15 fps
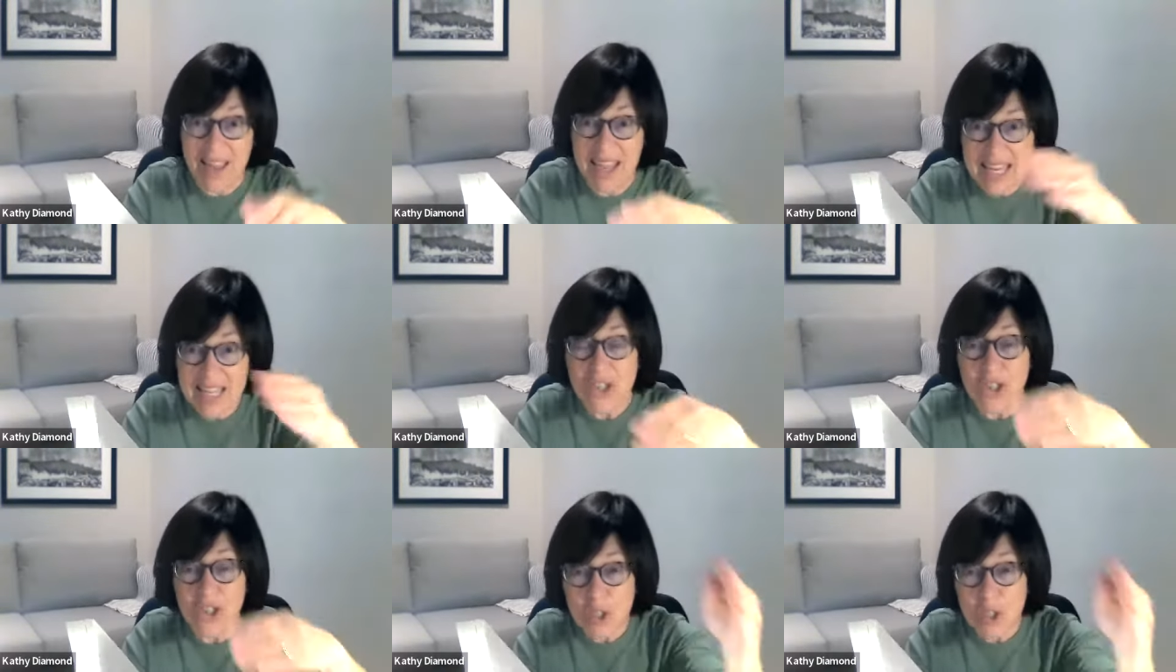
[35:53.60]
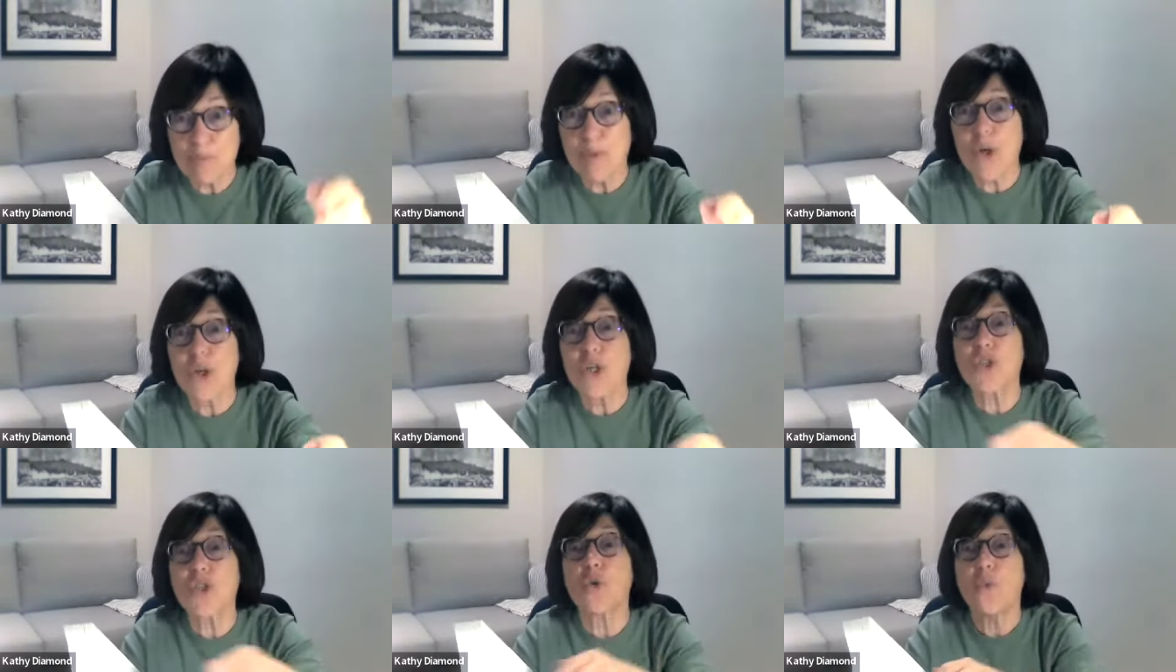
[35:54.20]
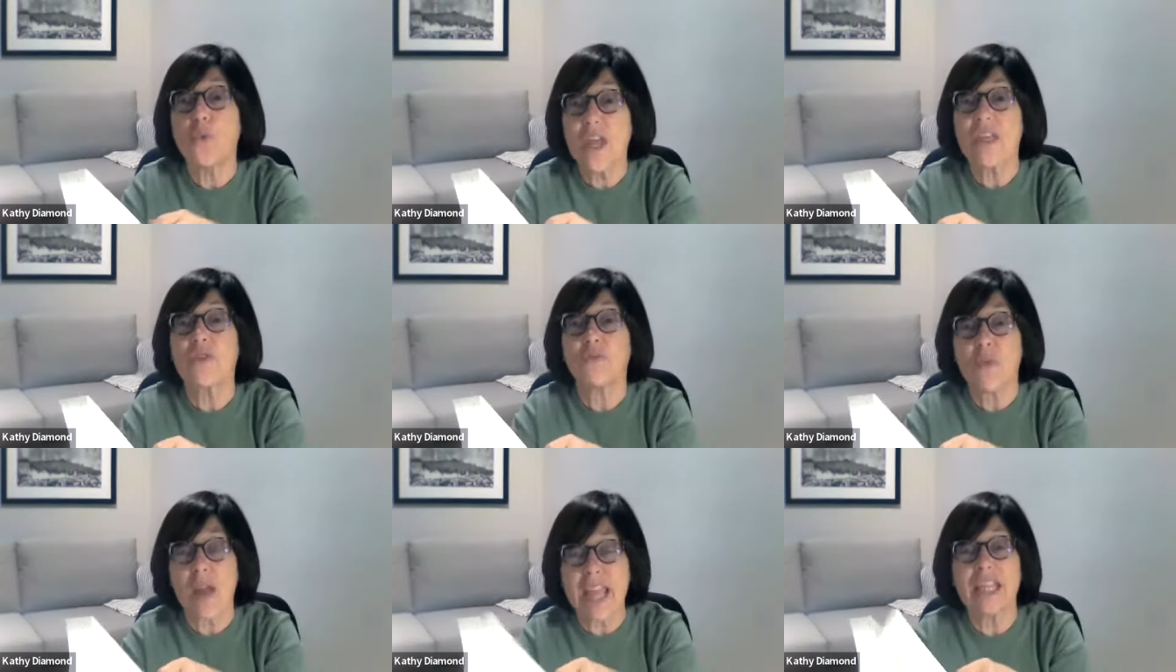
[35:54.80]
interspersed with
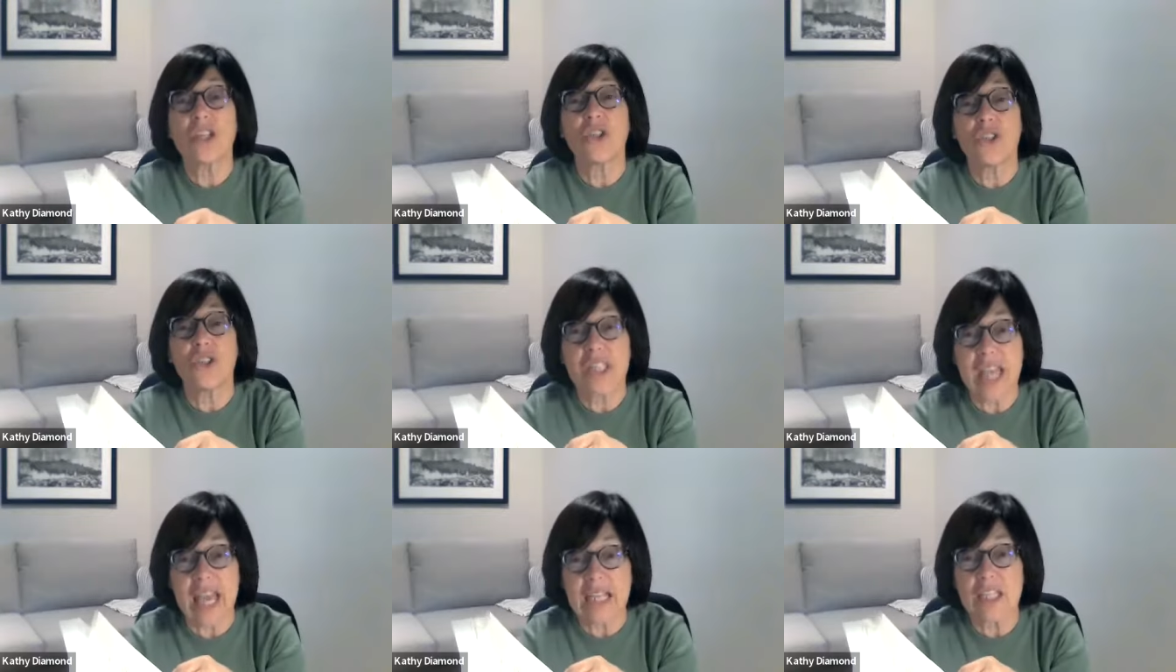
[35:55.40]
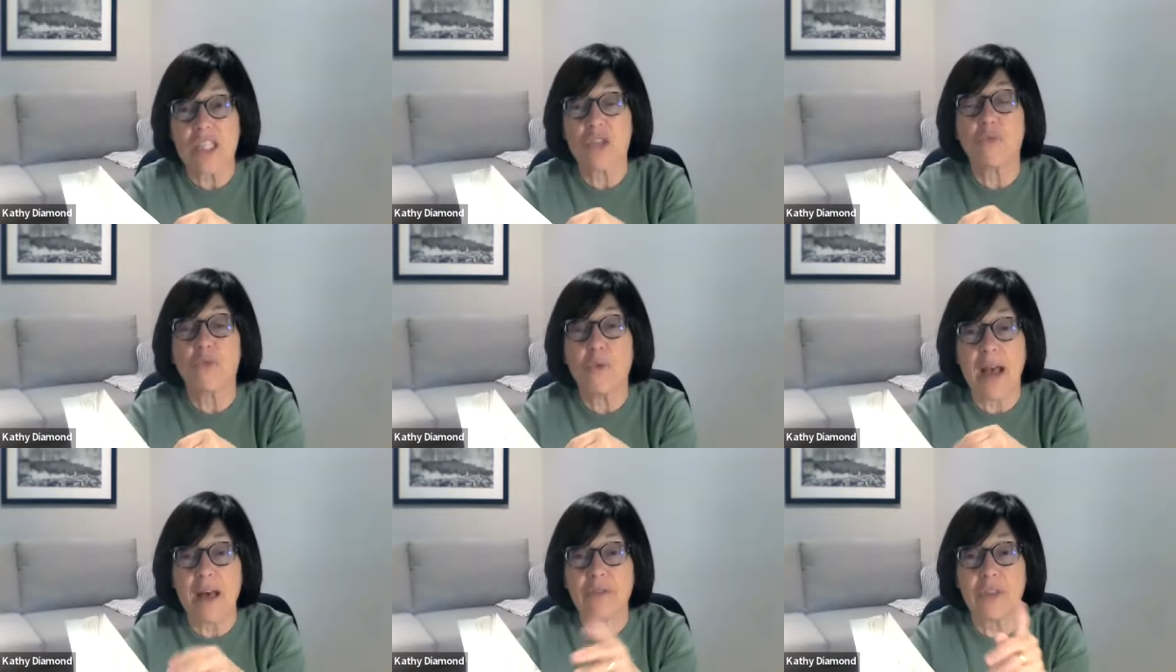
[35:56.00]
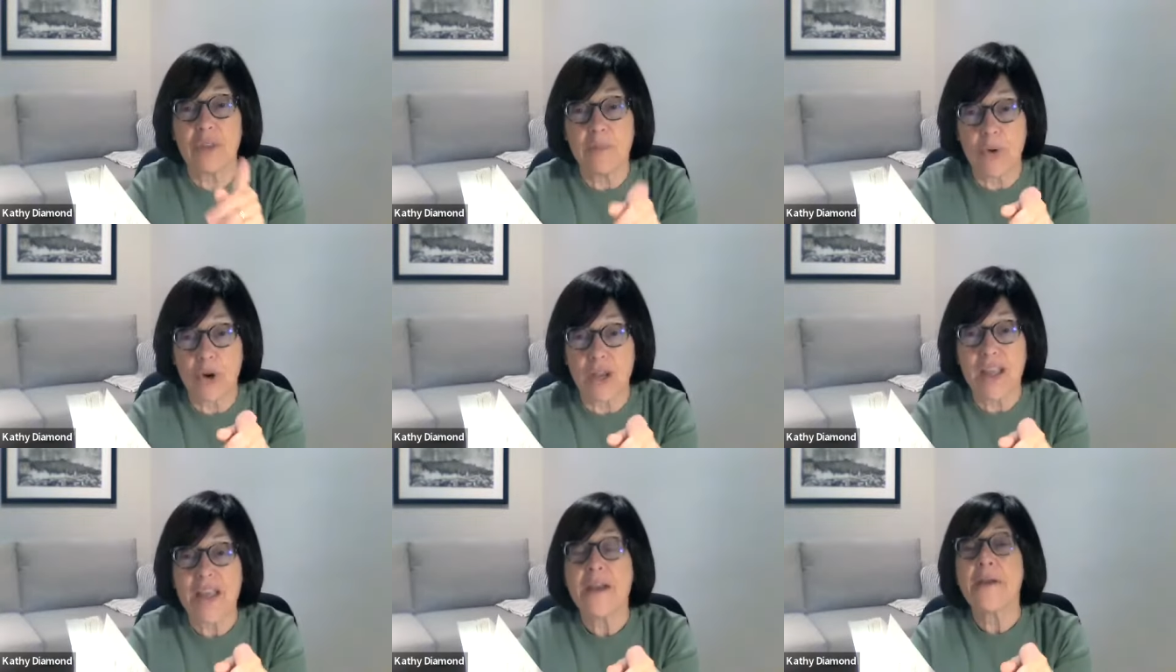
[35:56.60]
regular text throughout the
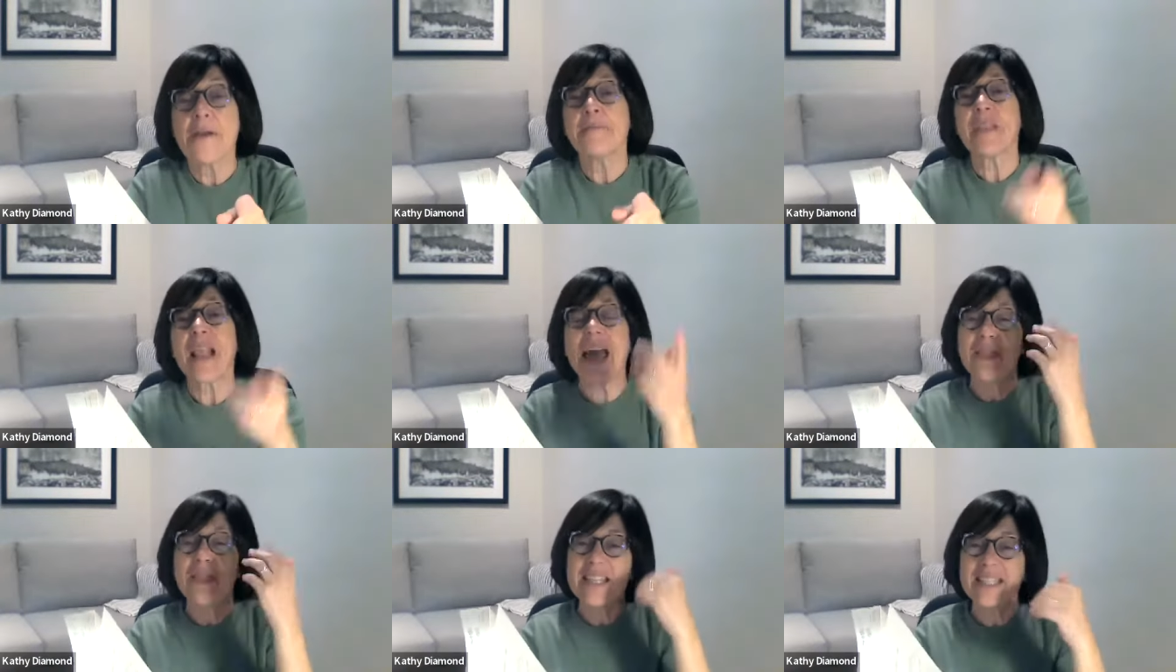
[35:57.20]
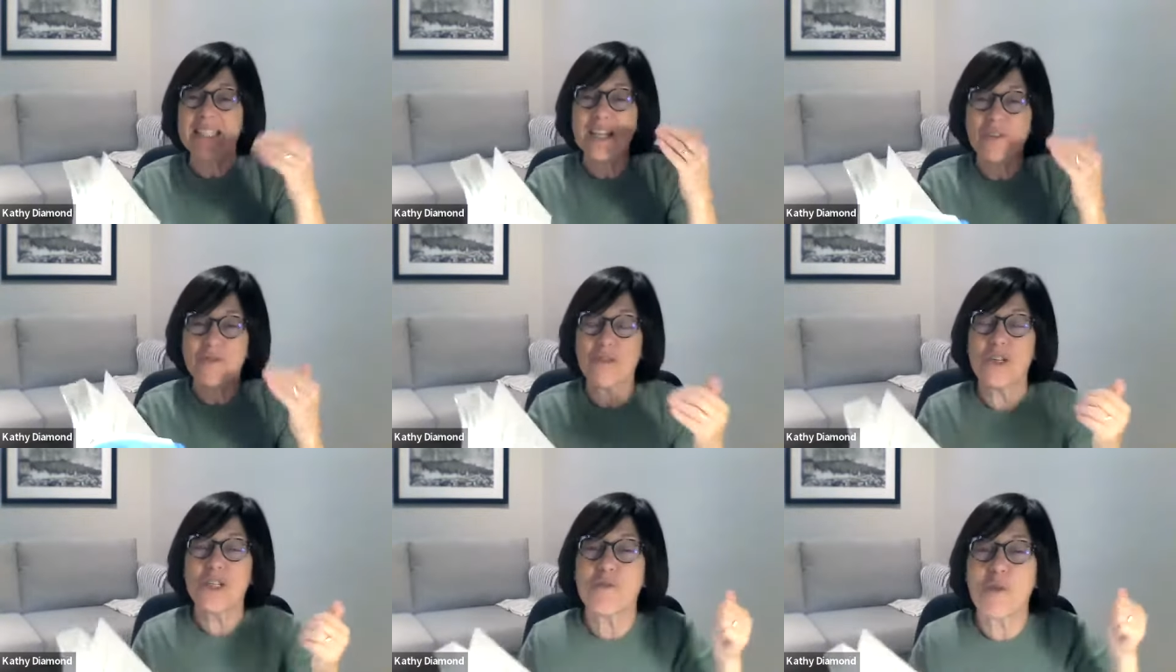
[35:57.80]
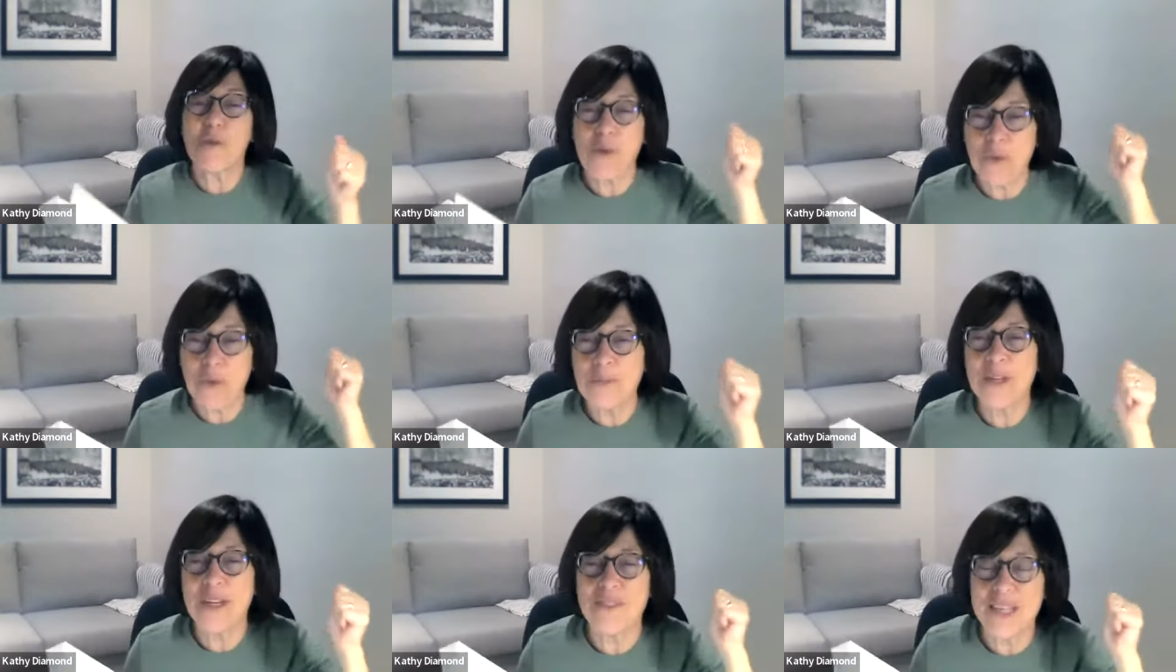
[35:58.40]
book. And this differs from A
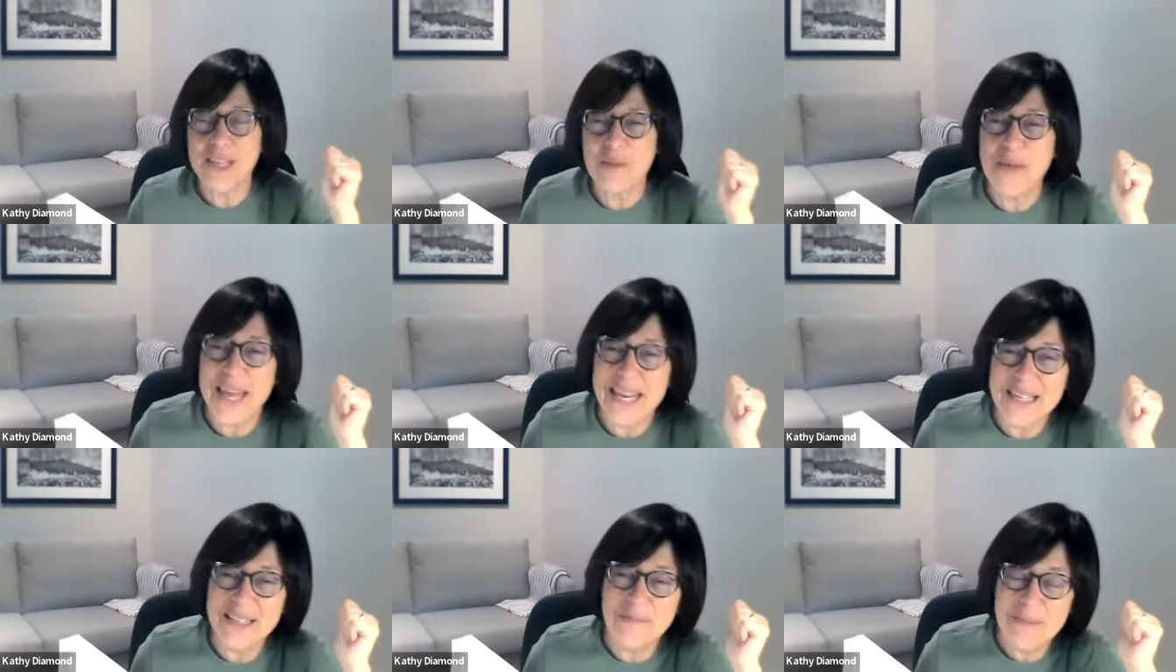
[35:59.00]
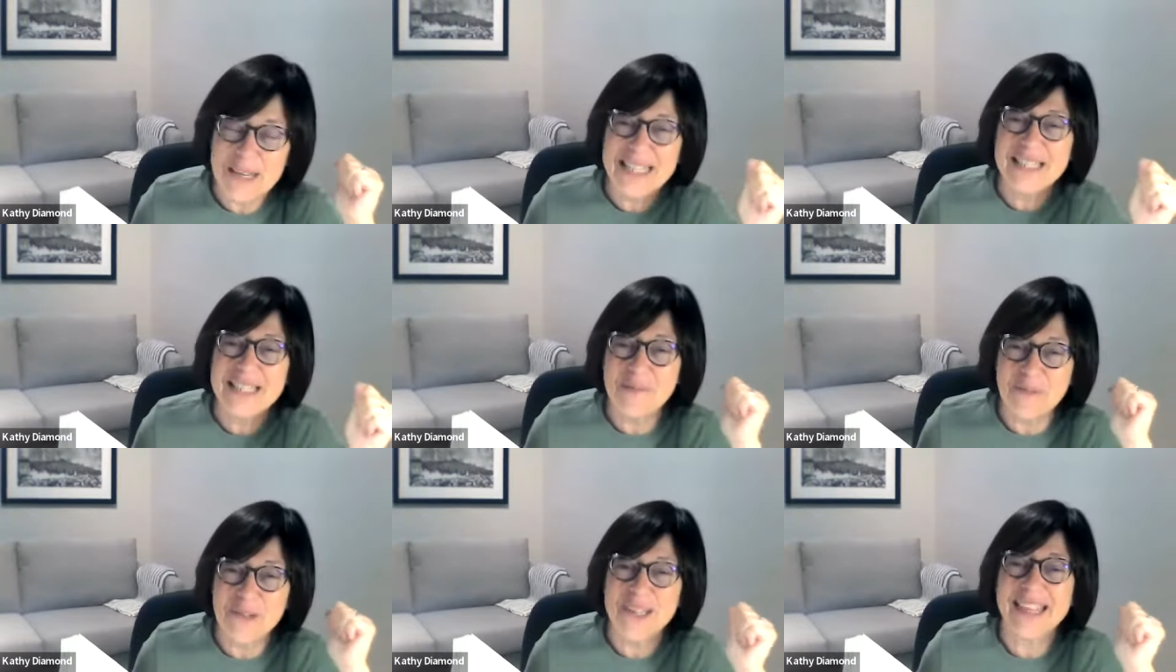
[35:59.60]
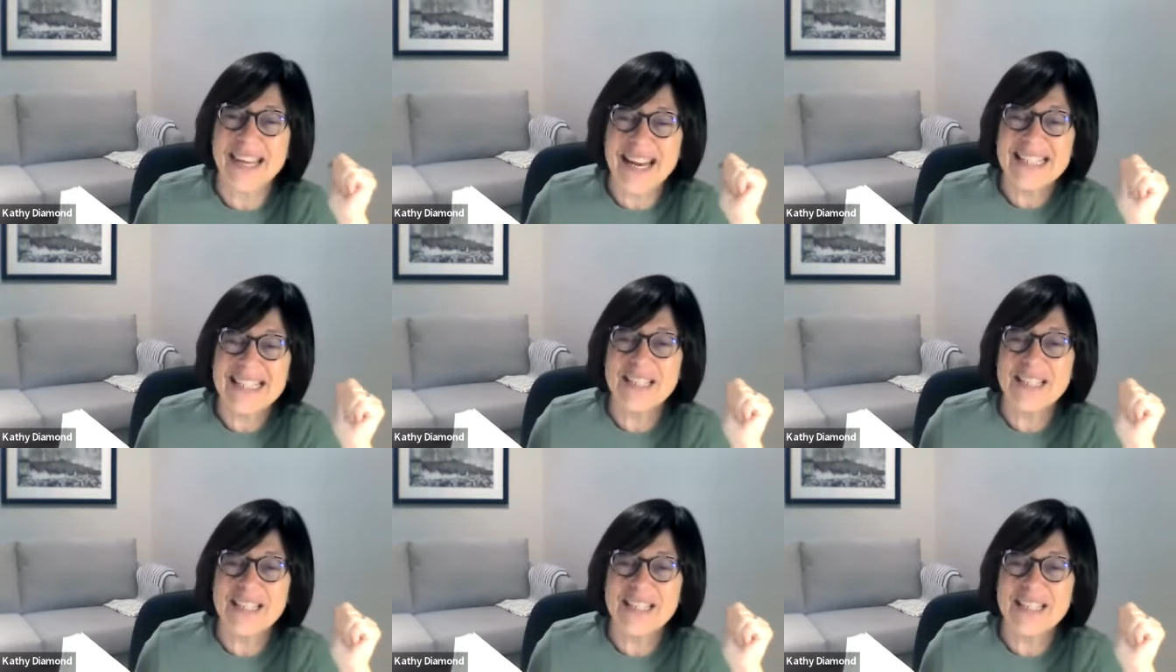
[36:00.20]
Woman of Independent Means, the book that I